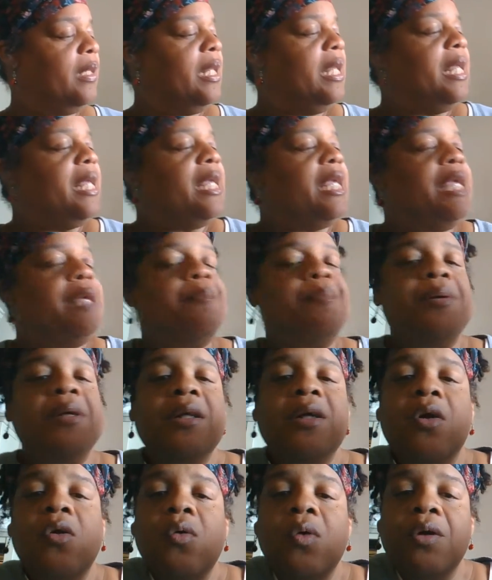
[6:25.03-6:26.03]
He
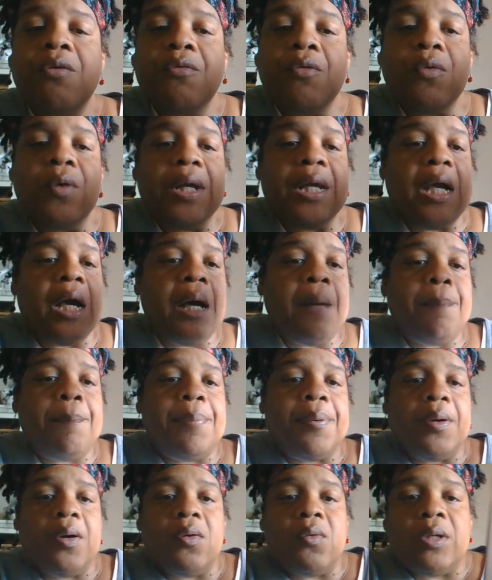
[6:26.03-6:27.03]
put Corduroy
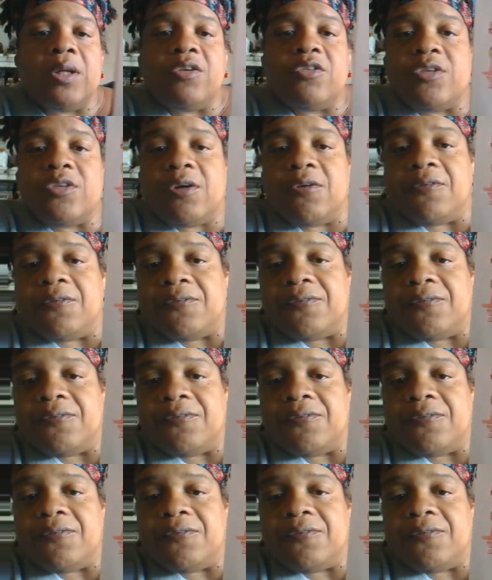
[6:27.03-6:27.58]
up on a shelf.